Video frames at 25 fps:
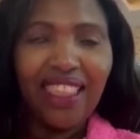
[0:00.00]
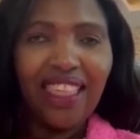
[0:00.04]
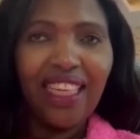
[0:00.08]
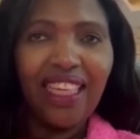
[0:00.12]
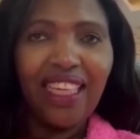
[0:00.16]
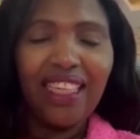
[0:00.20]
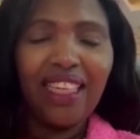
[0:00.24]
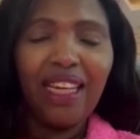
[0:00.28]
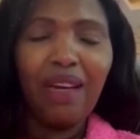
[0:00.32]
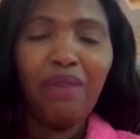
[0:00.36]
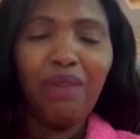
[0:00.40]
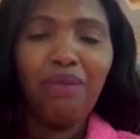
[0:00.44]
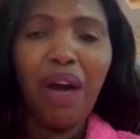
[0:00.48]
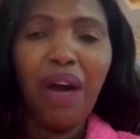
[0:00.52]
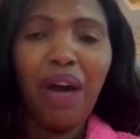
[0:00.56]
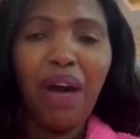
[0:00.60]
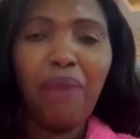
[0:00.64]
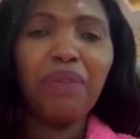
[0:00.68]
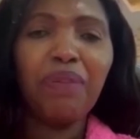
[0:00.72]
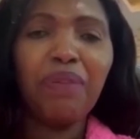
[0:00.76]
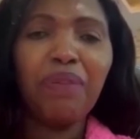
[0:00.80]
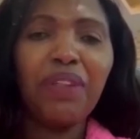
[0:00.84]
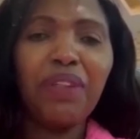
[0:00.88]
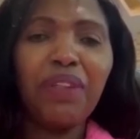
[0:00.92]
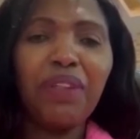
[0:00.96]
And I'm
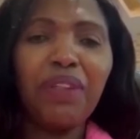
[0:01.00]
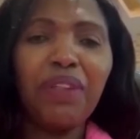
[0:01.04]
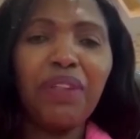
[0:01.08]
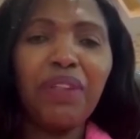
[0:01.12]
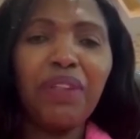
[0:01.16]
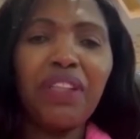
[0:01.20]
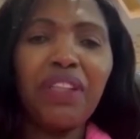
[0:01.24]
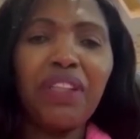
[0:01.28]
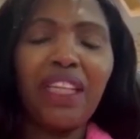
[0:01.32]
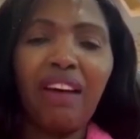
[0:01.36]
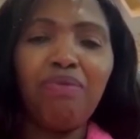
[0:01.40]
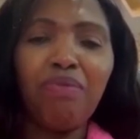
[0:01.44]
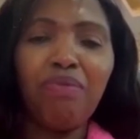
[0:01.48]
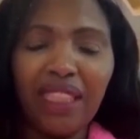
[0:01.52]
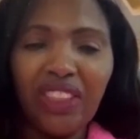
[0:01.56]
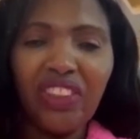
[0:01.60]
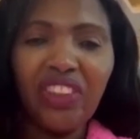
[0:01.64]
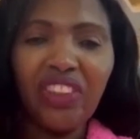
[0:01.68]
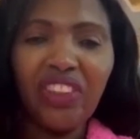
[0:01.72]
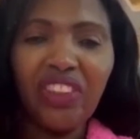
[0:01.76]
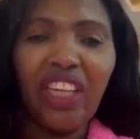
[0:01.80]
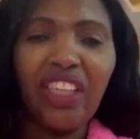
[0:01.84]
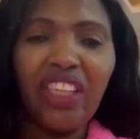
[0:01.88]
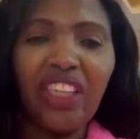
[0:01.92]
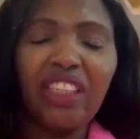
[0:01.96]
happy that I've
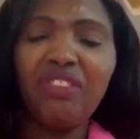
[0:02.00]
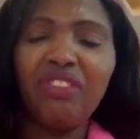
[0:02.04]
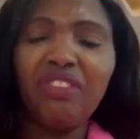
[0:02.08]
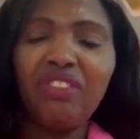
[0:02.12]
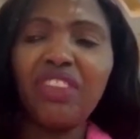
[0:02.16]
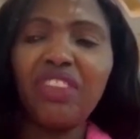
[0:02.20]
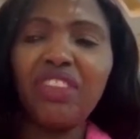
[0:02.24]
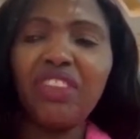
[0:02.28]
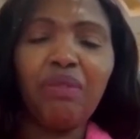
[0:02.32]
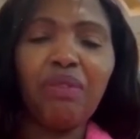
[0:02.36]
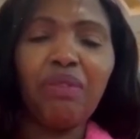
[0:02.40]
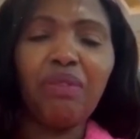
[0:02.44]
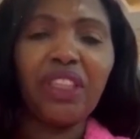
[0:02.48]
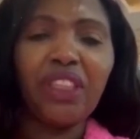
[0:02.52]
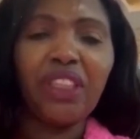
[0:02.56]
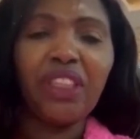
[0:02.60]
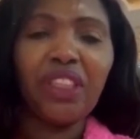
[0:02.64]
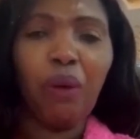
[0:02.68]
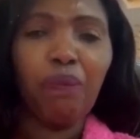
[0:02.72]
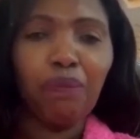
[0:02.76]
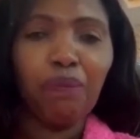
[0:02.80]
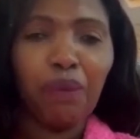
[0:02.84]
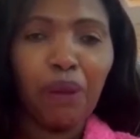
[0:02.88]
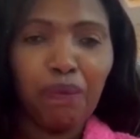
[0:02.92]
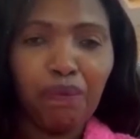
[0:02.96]
managed. And every time
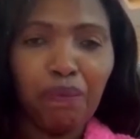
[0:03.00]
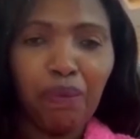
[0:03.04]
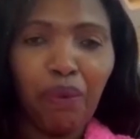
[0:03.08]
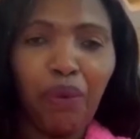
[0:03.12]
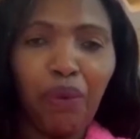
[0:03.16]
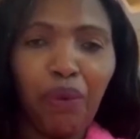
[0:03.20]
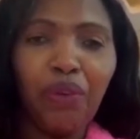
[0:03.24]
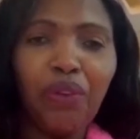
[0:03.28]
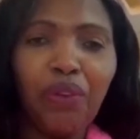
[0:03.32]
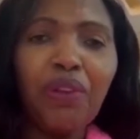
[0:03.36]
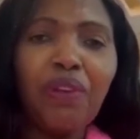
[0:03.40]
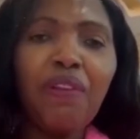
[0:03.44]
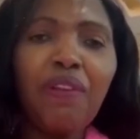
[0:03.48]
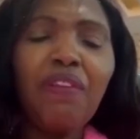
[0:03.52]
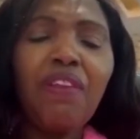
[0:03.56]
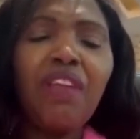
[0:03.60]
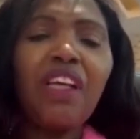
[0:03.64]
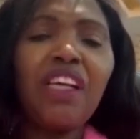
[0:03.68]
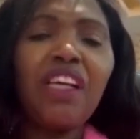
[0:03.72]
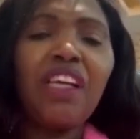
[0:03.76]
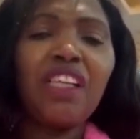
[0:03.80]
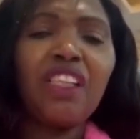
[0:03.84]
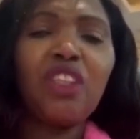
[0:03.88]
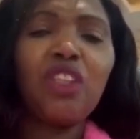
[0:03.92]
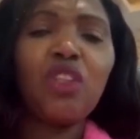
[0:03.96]
I tell people
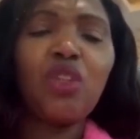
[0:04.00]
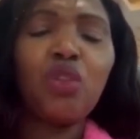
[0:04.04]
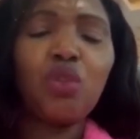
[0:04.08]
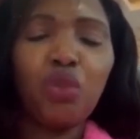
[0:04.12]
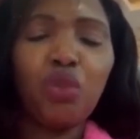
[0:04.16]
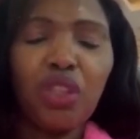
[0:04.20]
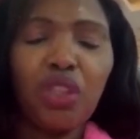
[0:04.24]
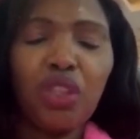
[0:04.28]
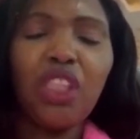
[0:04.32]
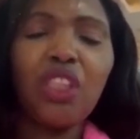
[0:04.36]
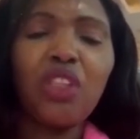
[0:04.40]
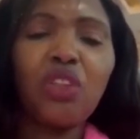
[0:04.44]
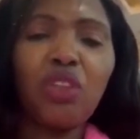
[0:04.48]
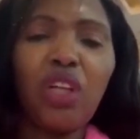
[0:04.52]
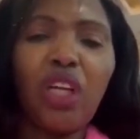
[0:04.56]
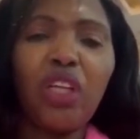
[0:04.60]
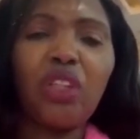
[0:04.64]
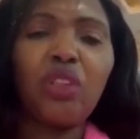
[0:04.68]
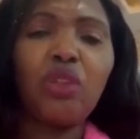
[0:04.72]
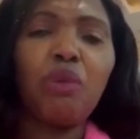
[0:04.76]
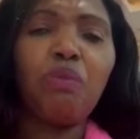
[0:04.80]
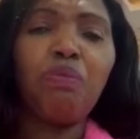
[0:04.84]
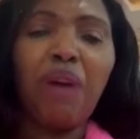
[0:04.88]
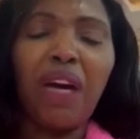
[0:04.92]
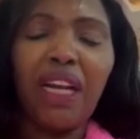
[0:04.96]
is to really
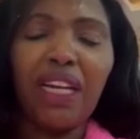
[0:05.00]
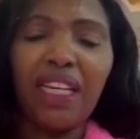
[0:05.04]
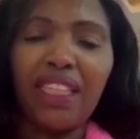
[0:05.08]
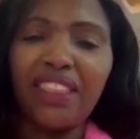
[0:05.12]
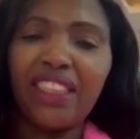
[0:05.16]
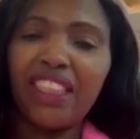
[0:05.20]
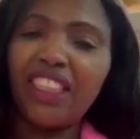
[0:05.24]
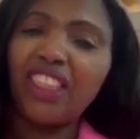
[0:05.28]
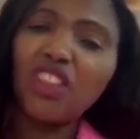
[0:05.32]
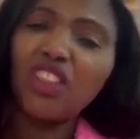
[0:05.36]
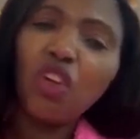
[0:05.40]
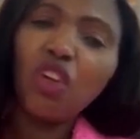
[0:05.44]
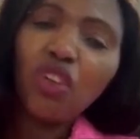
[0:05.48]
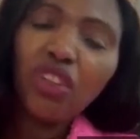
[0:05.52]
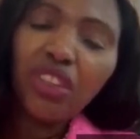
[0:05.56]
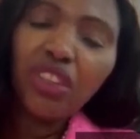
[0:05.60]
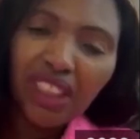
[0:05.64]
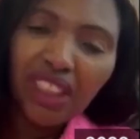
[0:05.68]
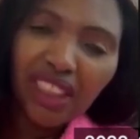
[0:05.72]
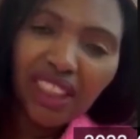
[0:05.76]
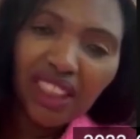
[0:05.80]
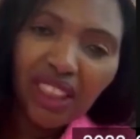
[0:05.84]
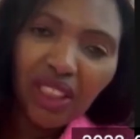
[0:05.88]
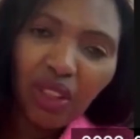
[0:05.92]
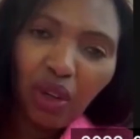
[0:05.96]
try to balance. It's not
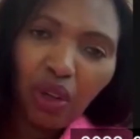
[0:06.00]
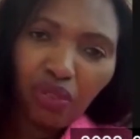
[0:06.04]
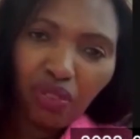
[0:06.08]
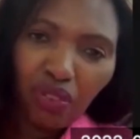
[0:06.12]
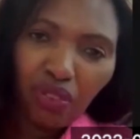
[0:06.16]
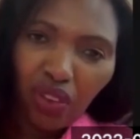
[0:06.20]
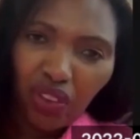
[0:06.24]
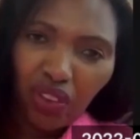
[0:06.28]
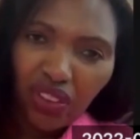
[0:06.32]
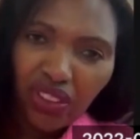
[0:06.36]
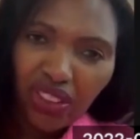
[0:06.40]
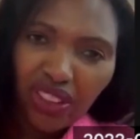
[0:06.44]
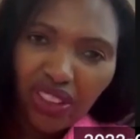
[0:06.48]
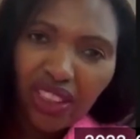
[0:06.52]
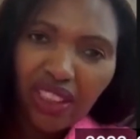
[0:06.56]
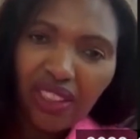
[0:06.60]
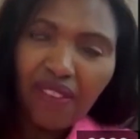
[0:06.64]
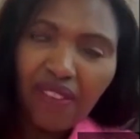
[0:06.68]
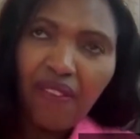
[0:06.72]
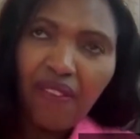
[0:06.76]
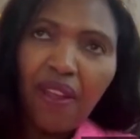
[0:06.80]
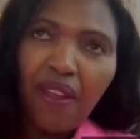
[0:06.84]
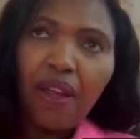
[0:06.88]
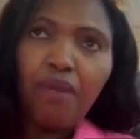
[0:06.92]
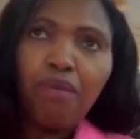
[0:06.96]
easy, of course,
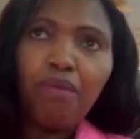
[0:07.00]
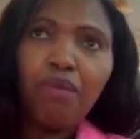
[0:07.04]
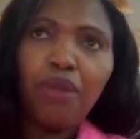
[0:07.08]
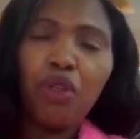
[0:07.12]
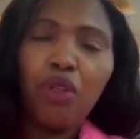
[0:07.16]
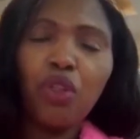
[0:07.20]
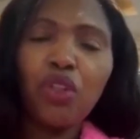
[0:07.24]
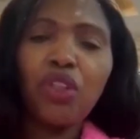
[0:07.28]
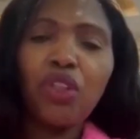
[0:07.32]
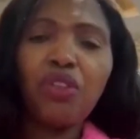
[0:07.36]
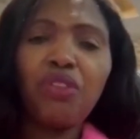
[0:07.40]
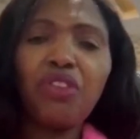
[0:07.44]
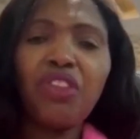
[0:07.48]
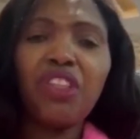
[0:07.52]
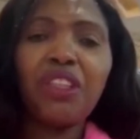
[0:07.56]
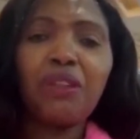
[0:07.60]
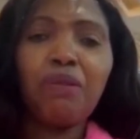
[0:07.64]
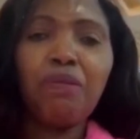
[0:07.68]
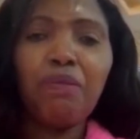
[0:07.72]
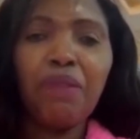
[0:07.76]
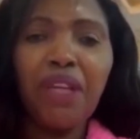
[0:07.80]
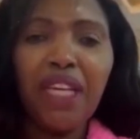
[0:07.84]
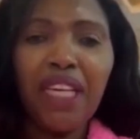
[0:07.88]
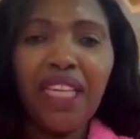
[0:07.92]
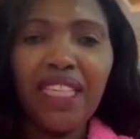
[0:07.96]
because if it's
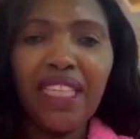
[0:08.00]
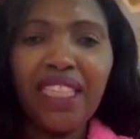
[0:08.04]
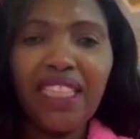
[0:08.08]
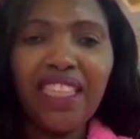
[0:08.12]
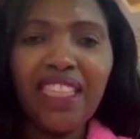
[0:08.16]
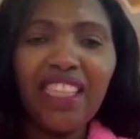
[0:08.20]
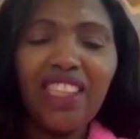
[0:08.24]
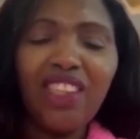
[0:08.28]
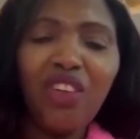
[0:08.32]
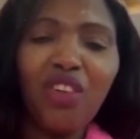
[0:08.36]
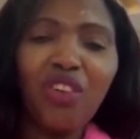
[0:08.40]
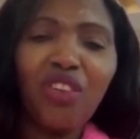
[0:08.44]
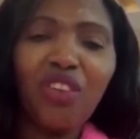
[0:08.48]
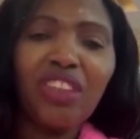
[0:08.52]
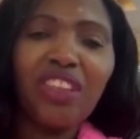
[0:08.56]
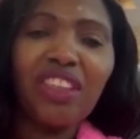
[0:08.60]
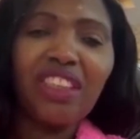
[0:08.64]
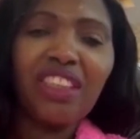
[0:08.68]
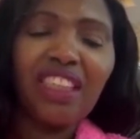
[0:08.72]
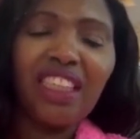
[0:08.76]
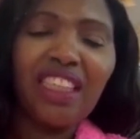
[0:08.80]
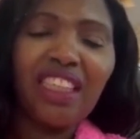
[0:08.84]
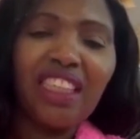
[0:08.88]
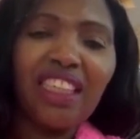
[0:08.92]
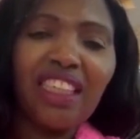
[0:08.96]
men, they don't
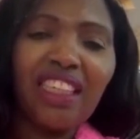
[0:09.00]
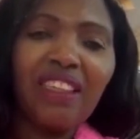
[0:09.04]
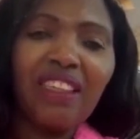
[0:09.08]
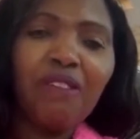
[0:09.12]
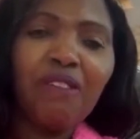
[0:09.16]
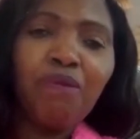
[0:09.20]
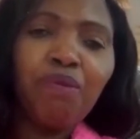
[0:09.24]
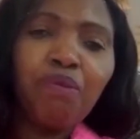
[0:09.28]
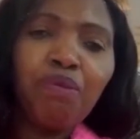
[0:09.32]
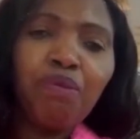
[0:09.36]
have